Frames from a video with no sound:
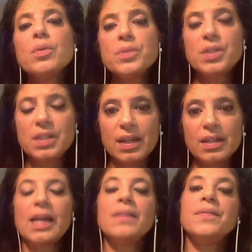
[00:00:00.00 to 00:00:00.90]
those
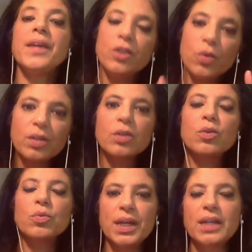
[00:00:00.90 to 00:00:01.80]
things. And then you can
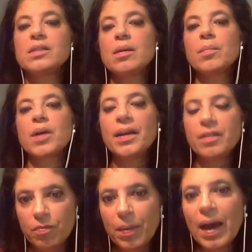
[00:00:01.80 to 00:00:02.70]
create some
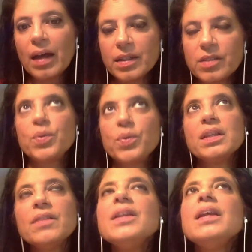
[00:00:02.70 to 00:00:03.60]
kind of balance. We
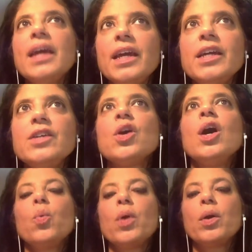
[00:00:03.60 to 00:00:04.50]
live in an age
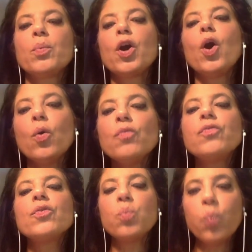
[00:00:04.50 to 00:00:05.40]
where we're
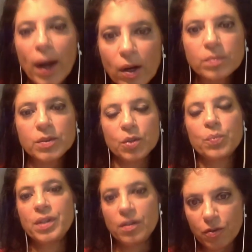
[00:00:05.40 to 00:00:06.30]
overwhelmed
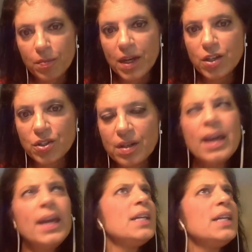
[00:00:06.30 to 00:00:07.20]
with information.
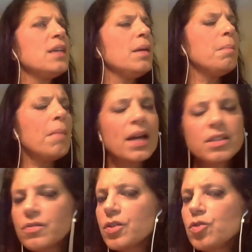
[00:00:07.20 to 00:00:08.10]
It's a
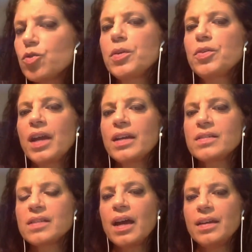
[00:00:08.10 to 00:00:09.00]
massive contributor to
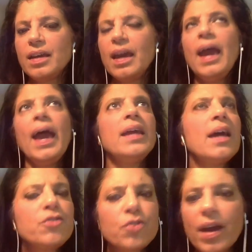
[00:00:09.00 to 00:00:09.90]
anxiety. And
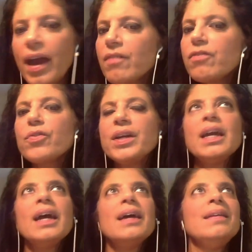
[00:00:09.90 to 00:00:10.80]
after
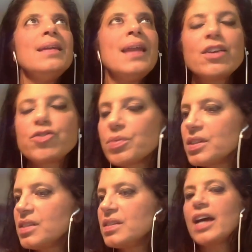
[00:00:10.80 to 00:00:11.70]
every
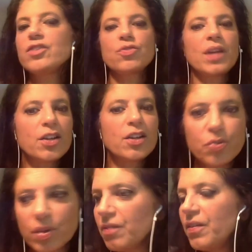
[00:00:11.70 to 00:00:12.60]
natural disaster,
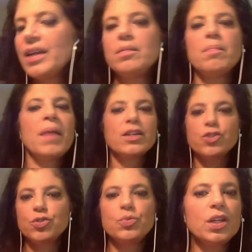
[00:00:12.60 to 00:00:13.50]
natural event, mass
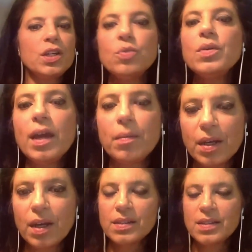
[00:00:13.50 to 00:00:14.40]
shooting, you name
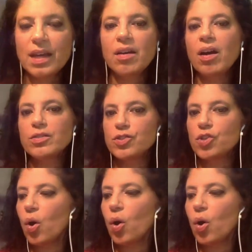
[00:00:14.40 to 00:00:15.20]
it, psychologists